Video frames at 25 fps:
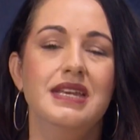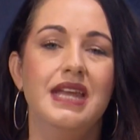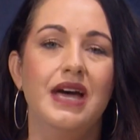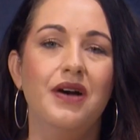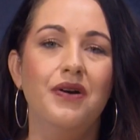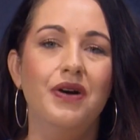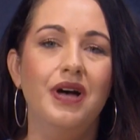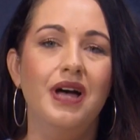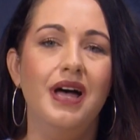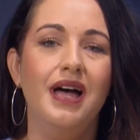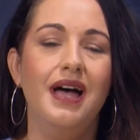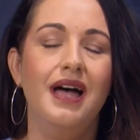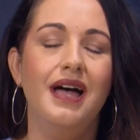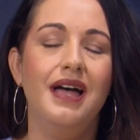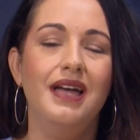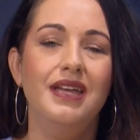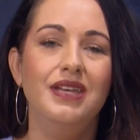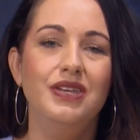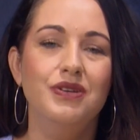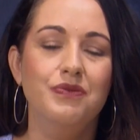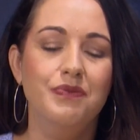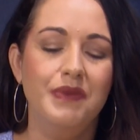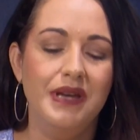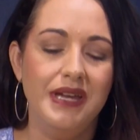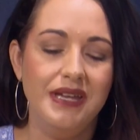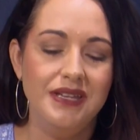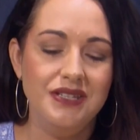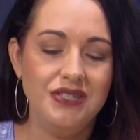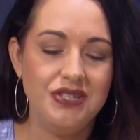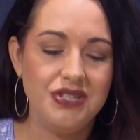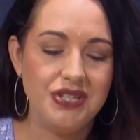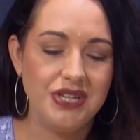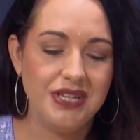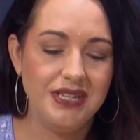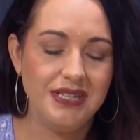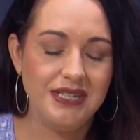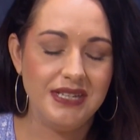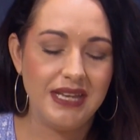Now, you
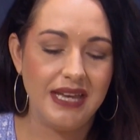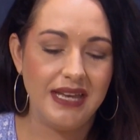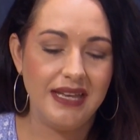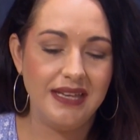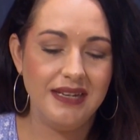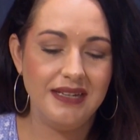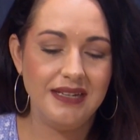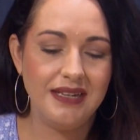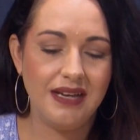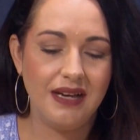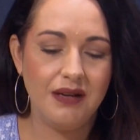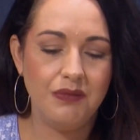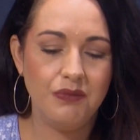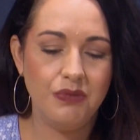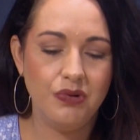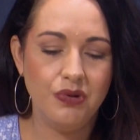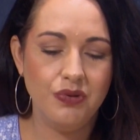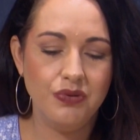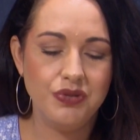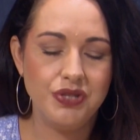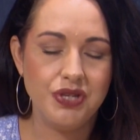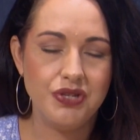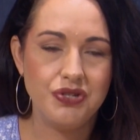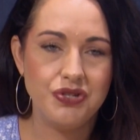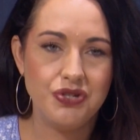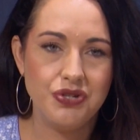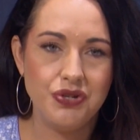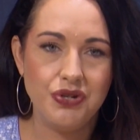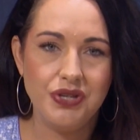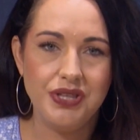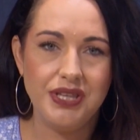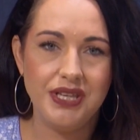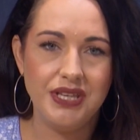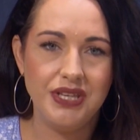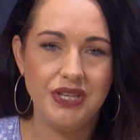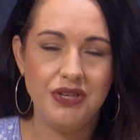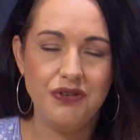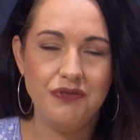mentioned, and I'm also sure
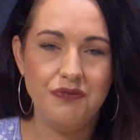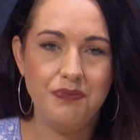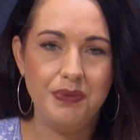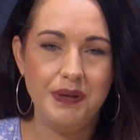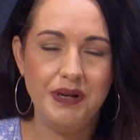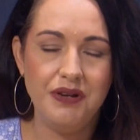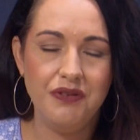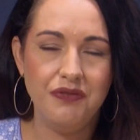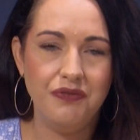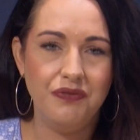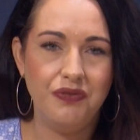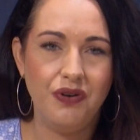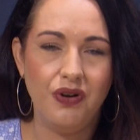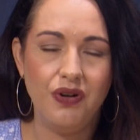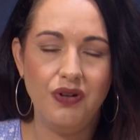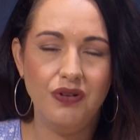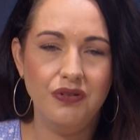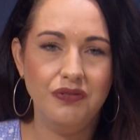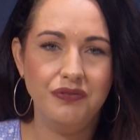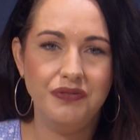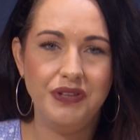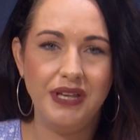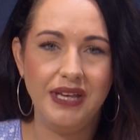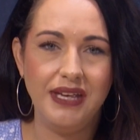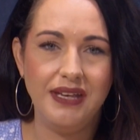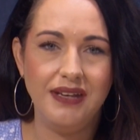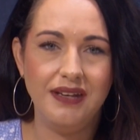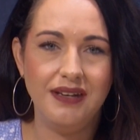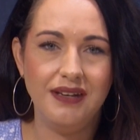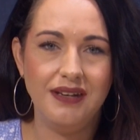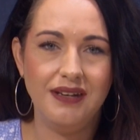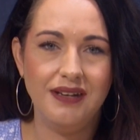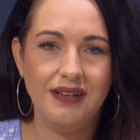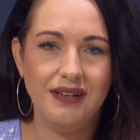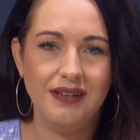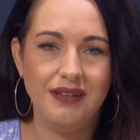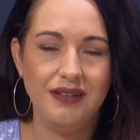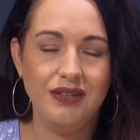that you've been involved
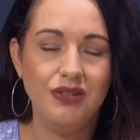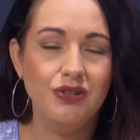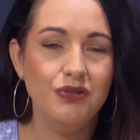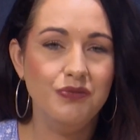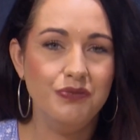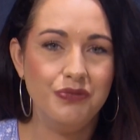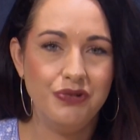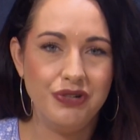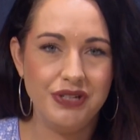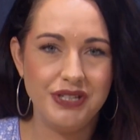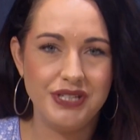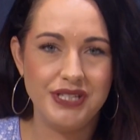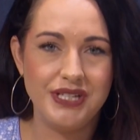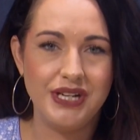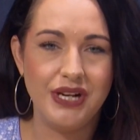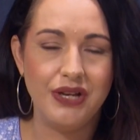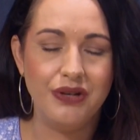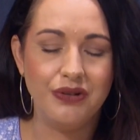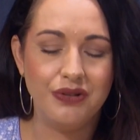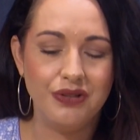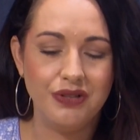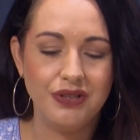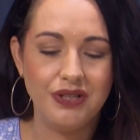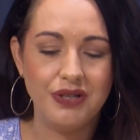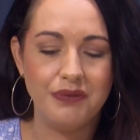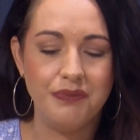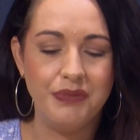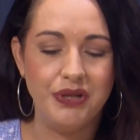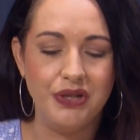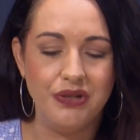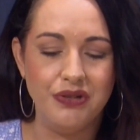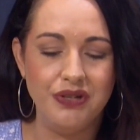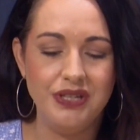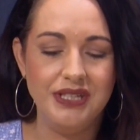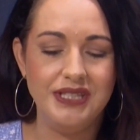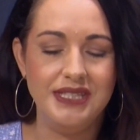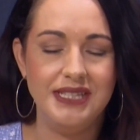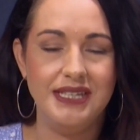in numerous local
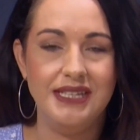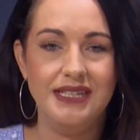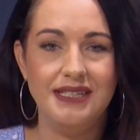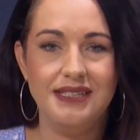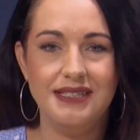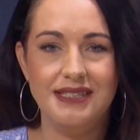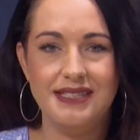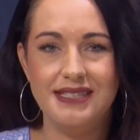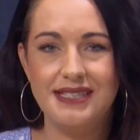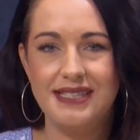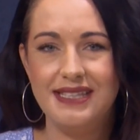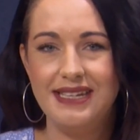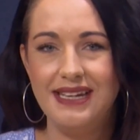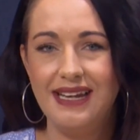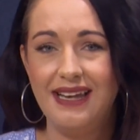communities,